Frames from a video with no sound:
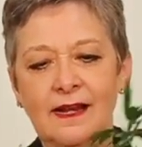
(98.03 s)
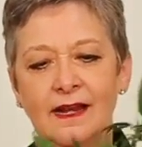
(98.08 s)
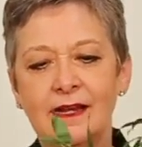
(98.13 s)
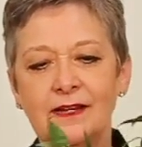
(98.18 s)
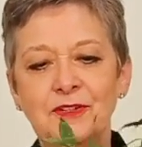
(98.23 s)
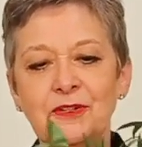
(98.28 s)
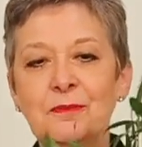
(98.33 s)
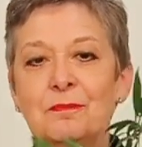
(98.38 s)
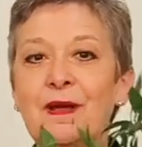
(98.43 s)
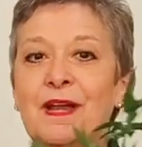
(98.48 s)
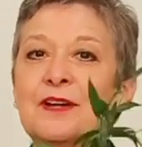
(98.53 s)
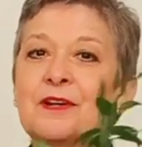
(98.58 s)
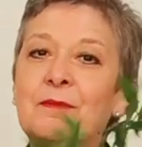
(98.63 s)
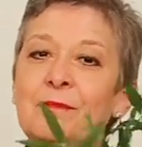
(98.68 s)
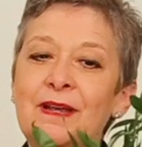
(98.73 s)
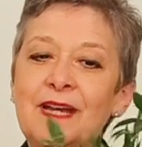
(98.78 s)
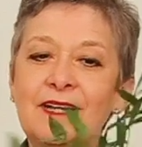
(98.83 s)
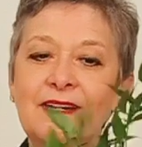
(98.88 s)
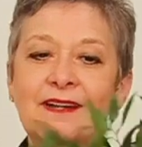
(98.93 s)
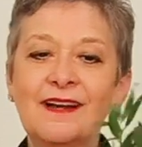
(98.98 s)
And you may or
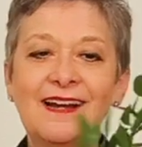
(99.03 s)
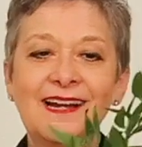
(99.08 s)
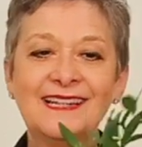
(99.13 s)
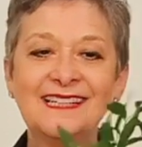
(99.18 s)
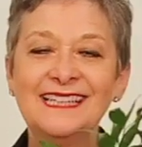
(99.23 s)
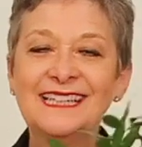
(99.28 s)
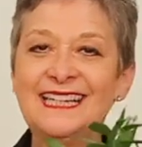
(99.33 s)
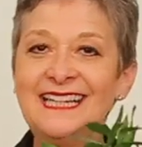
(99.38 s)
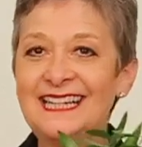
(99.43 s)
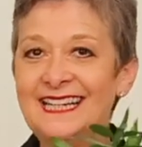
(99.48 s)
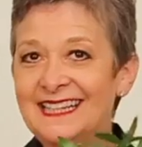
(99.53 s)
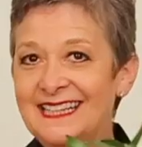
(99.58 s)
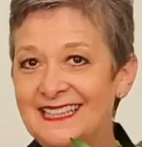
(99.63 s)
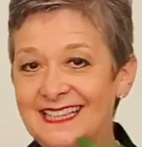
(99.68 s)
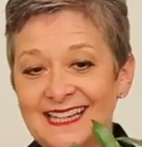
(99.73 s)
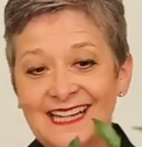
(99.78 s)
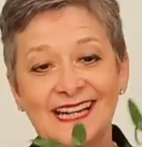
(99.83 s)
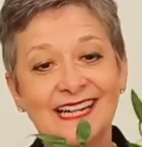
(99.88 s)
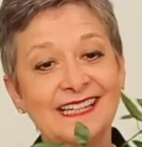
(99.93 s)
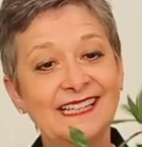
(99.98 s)
may not need
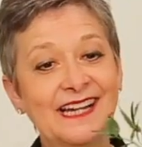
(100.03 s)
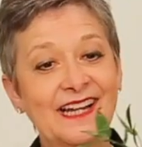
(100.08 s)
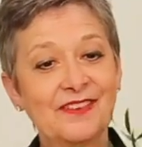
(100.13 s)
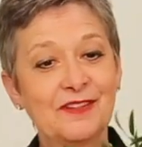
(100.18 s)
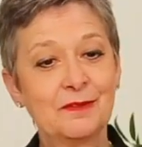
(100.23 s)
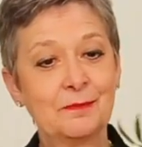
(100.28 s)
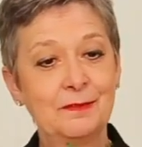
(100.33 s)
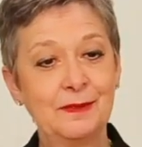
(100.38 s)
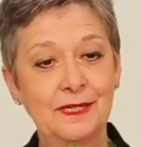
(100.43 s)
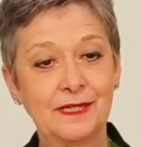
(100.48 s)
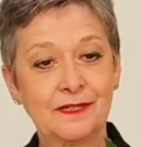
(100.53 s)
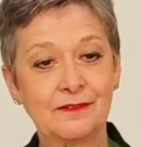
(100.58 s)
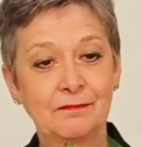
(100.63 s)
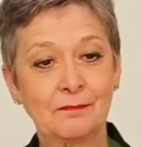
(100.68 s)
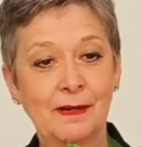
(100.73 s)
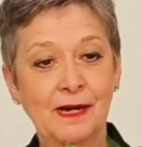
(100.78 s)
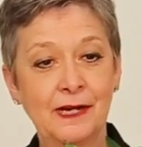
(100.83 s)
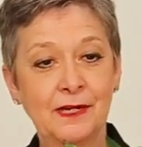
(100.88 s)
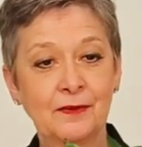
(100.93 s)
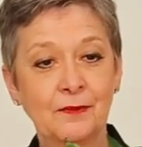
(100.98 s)
another bit of
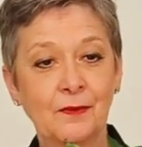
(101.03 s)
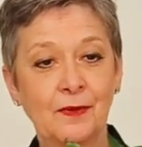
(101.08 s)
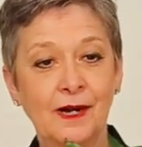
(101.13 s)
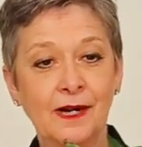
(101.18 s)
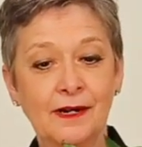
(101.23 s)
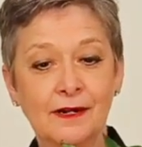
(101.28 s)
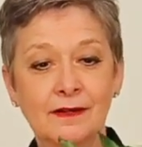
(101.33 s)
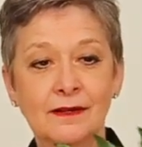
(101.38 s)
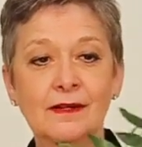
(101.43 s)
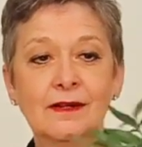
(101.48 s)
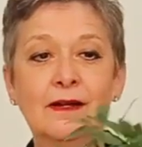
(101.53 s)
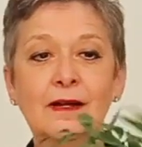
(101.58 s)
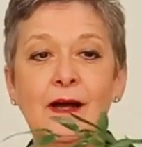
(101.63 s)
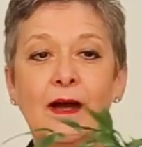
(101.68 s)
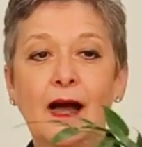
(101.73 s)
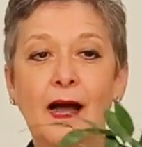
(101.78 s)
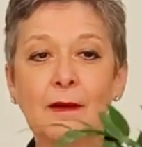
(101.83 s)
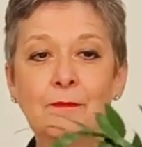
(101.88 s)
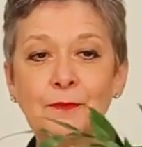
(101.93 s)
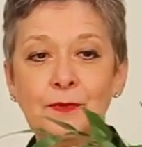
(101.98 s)
bind wire.
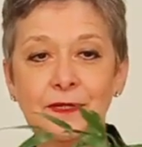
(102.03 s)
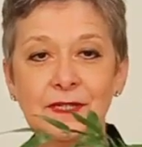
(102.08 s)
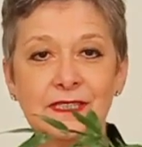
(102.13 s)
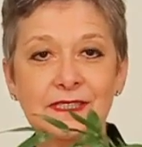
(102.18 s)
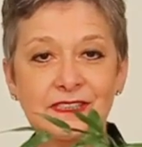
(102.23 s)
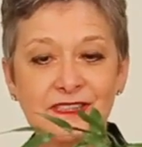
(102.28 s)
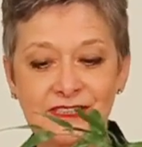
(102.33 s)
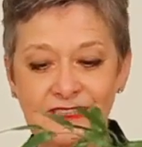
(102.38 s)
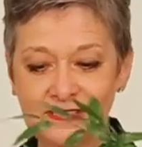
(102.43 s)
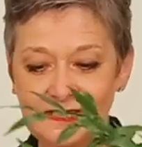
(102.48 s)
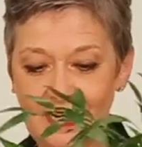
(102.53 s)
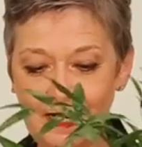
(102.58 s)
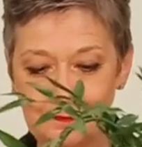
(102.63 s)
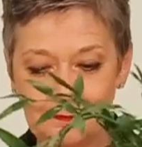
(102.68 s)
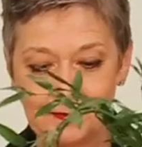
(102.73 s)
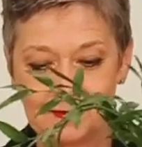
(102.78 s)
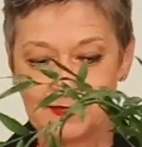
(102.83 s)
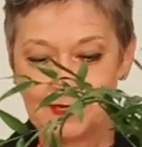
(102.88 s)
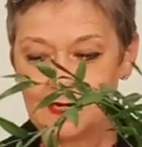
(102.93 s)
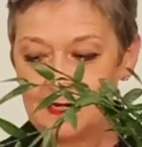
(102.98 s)
I'm going to just
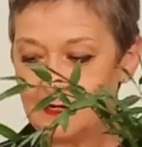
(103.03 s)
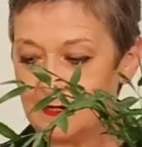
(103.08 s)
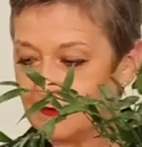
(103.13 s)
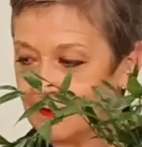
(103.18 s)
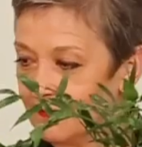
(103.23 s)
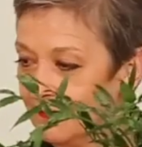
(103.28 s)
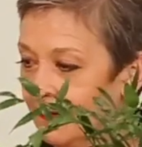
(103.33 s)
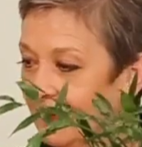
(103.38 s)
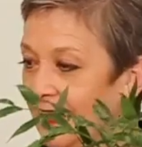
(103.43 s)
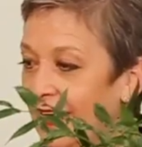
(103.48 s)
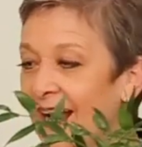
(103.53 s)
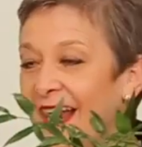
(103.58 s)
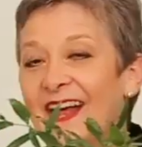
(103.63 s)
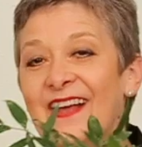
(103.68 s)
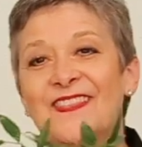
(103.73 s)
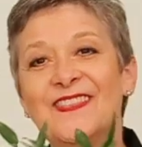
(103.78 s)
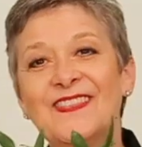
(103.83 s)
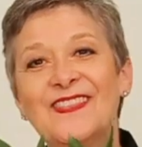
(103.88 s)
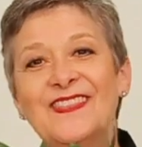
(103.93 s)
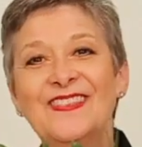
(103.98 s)
stop there,
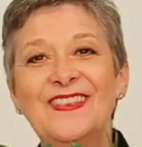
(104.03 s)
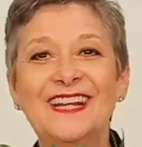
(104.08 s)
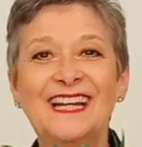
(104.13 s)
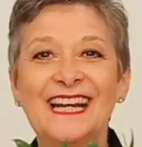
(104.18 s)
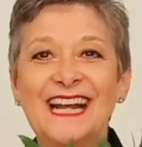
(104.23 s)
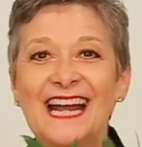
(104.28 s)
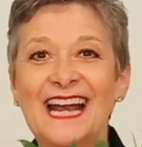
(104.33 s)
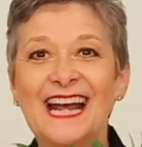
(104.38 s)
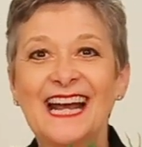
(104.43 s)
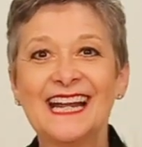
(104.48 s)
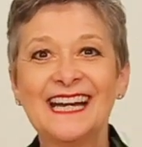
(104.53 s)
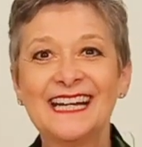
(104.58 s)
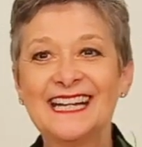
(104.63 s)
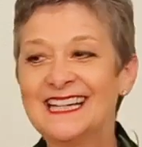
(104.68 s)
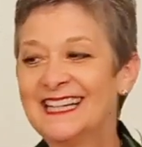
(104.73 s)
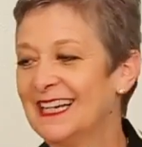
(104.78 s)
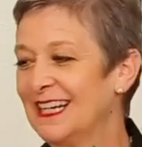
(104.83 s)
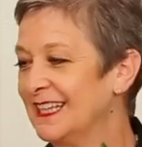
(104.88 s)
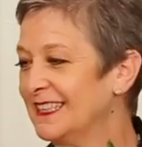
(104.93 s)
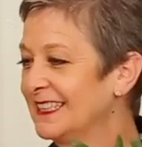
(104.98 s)
then
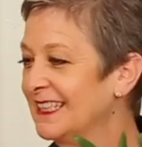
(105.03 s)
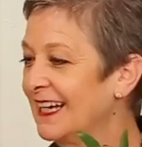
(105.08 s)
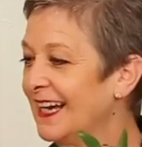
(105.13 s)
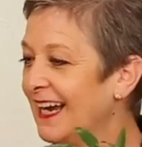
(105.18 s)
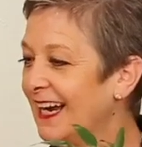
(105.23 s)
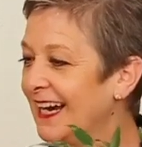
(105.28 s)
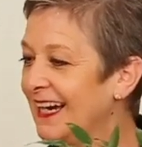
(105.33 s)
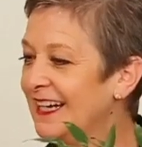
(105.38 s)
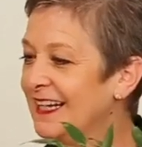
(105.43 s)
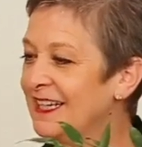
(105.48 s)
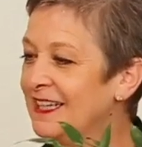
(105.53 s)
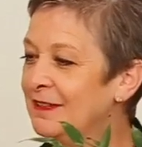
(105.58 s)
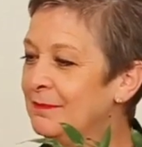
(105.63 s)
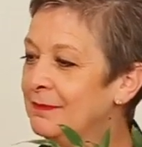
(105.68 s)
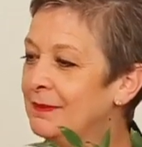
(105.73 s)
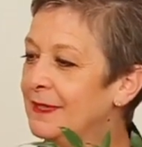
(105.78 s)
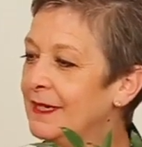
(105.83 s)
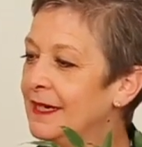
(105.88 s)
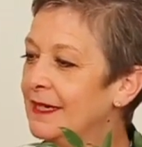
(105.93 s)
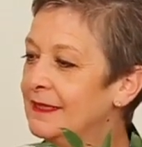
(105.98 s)
adding a tiny
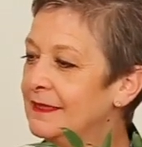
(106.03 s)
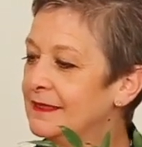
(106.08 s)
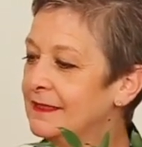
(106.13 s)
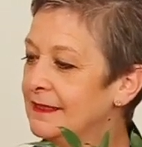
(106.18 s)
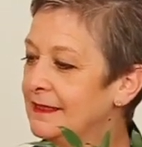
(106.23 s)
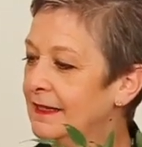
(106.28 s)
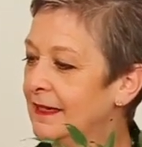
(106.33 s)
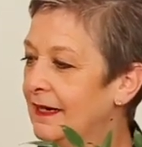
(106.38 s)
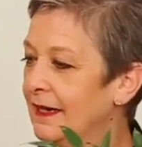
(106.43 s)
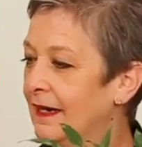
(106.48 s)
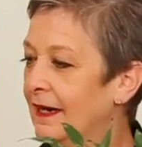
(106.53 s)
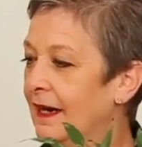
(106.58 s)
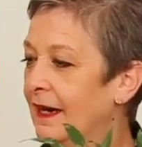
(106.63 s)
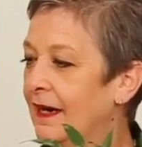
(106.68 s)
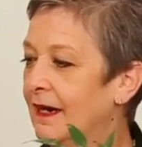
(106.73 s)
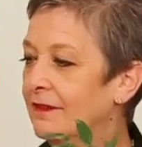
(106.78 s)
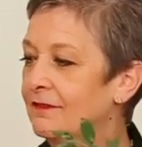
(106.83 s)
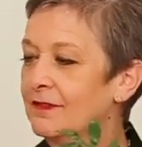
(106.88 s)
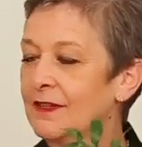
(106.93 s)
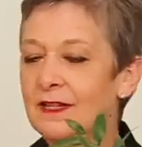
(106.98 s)
bit
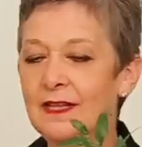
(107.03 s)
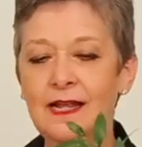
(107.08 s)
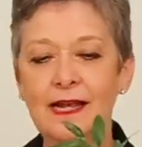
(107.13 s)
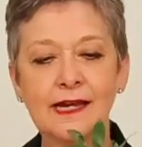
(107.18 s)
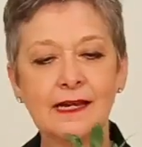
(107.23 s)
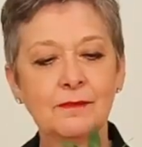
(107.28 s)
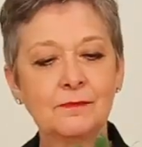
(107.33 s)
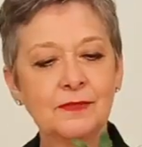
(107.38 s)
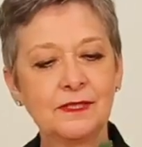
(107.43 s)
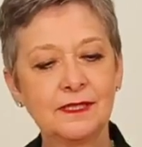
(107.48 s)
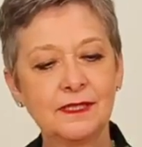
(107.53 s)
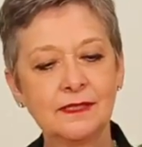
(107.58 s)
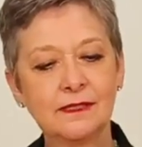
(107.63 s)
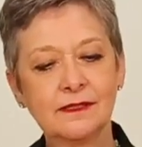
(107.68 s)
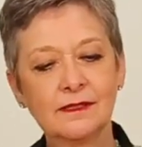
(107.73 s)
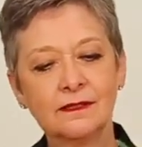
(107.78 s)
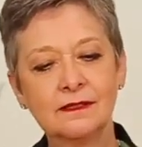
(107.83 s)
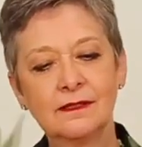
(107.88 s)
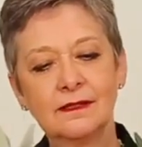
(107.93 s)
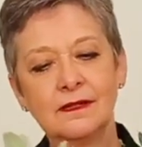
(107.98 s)
of the lamb's
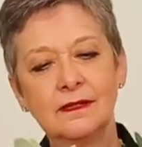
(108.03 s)
ear